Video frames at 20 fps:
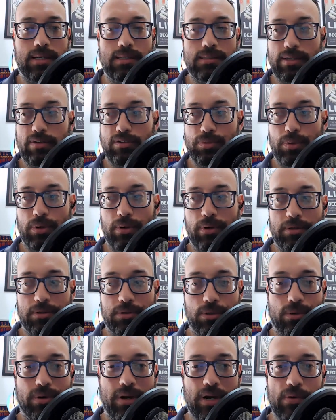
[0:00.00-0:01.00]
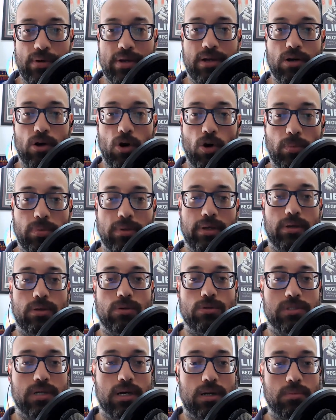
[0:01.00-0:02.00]
guest I've spoken to, Gregory Copley,
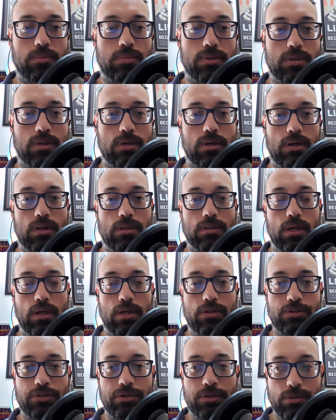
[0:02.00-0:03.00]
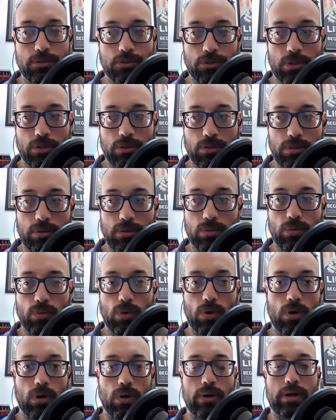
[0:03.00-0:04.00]
who's got a book called New Total
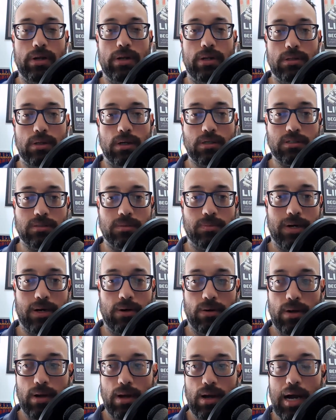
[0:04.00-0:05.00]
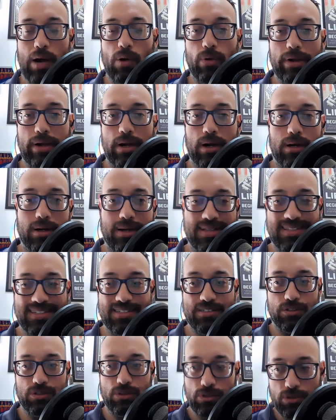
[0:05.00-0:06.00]
War, and he talks about how we are in
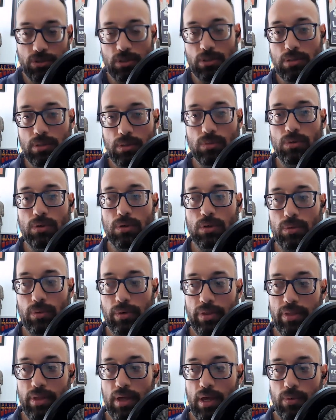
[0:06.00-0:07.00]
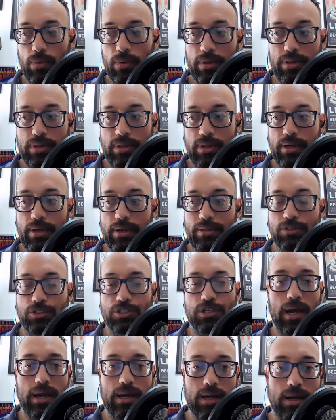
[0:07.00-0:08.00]
this new total war with
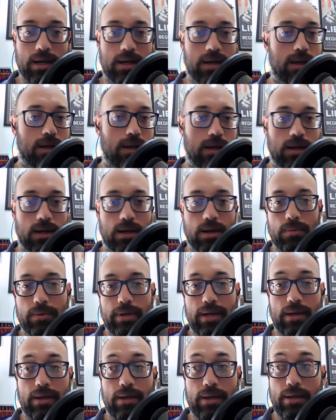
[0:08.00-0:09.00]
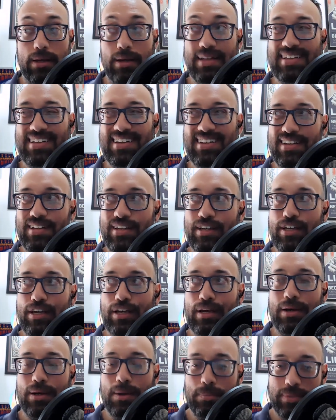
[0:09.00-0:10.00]
China, and it
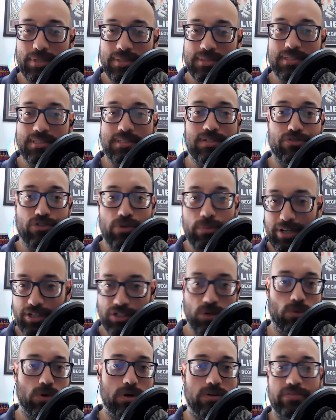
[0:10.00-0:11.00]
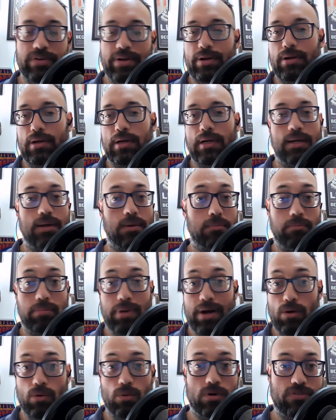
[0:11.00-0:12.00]
encompasses information warfare,
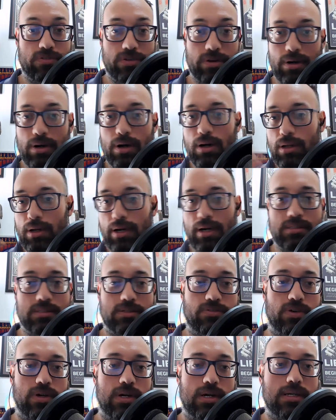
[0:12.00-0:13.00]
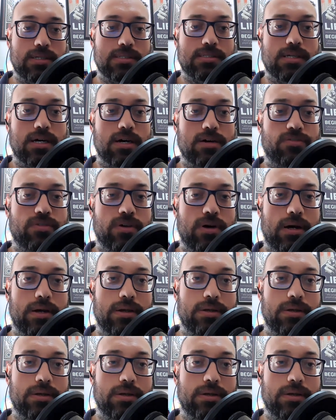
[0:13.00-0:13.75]
biowarfare, all kinds of stuff.